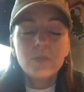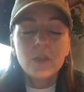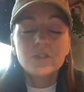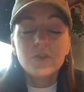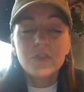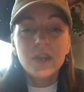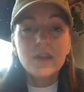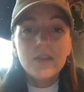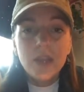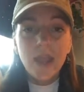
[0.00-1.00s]
So at the end
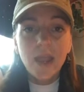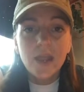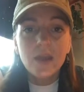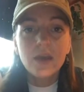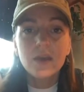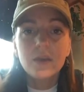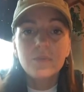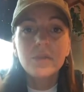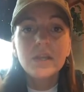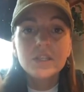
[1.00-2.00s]
of the day,
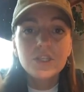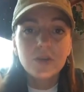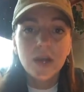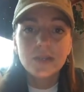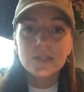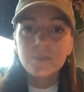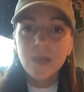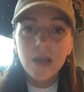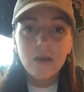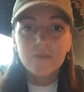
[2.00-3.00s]
please, you guys,
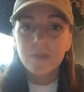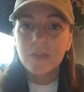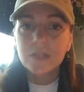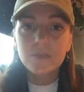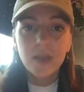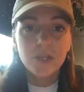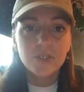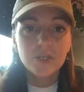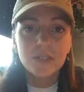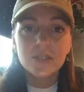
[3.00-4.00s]
speak up for these
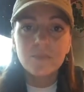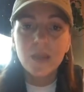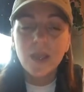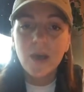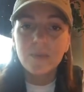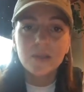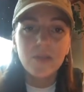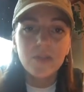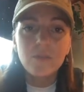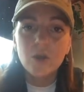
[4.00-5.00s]
patriots. Speak up and
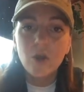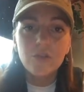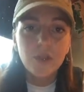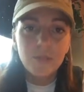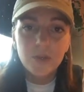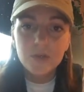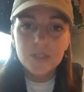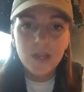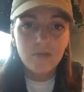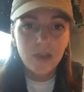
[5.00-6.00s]
let them know the
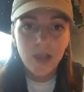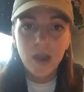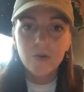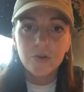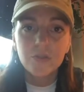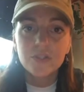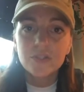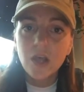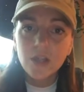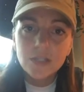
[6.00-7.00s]
abuse they've encountered, the
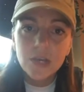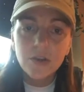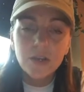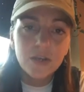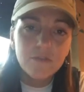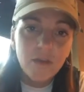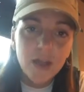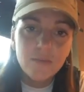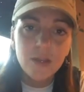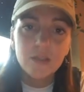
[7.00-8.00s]
solitary
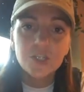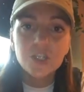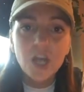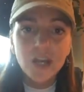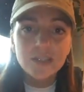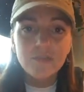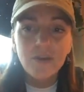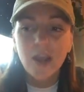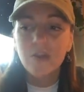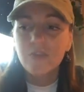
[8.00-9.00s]
confinement, the shots
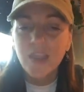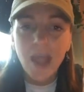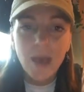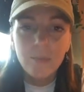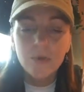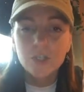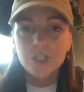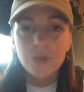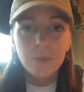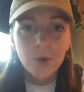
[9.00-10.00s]
fired, the ambush,
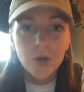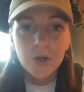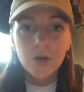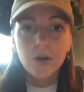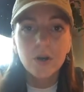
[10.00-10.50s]
the murder.